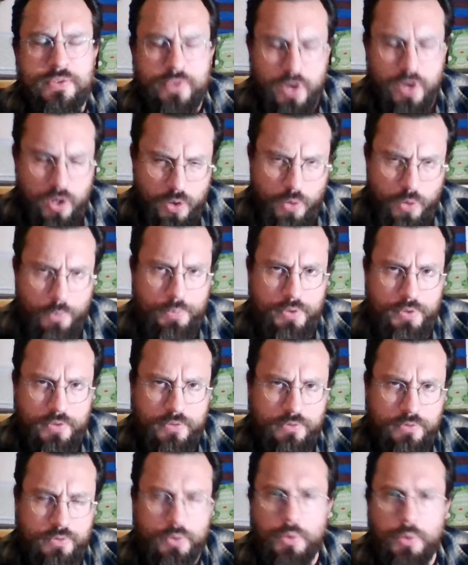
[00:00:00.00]
hope
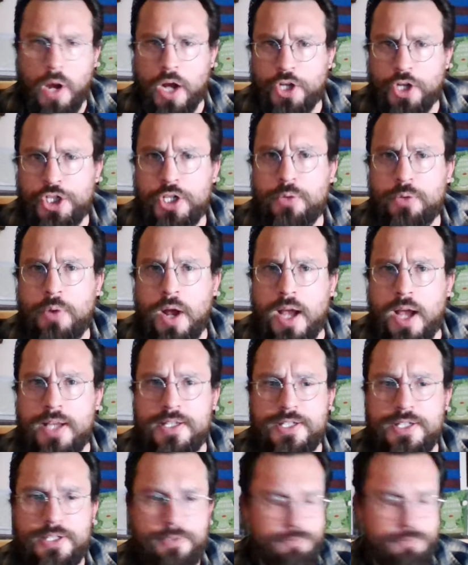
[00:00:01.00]
for Rashi
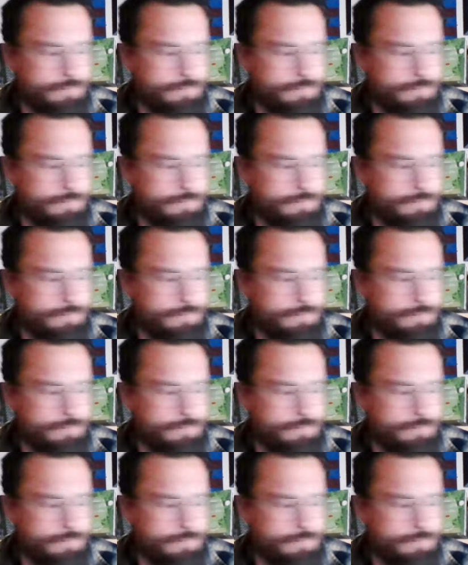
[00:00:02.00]
Rice.